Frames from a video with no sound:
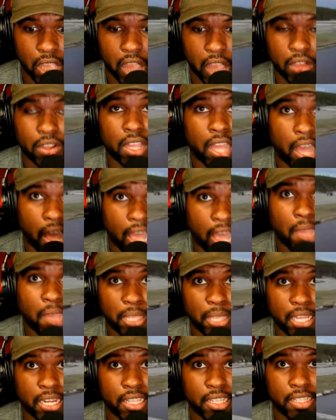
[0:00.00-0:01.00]
calm
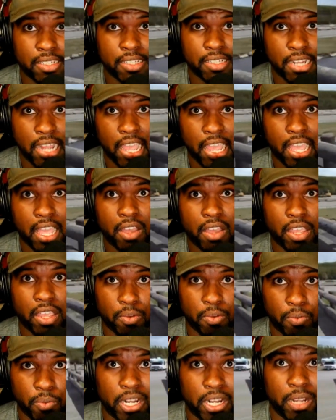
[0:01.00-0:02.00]
it is now
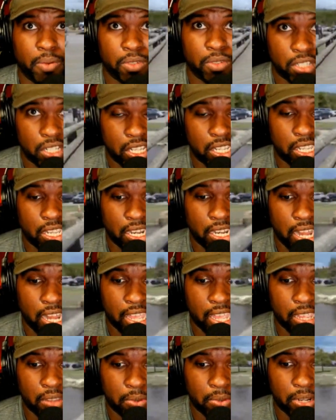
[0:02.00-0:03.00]
and what it was looking like
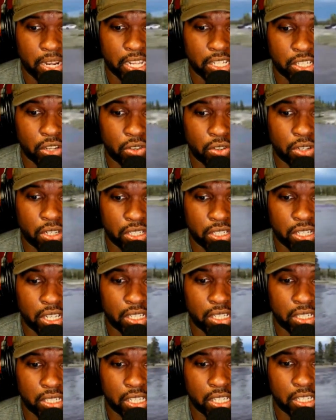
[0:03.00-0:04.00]
when that joker
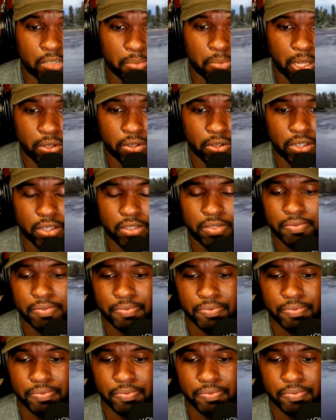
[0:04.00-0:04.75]
just exploded.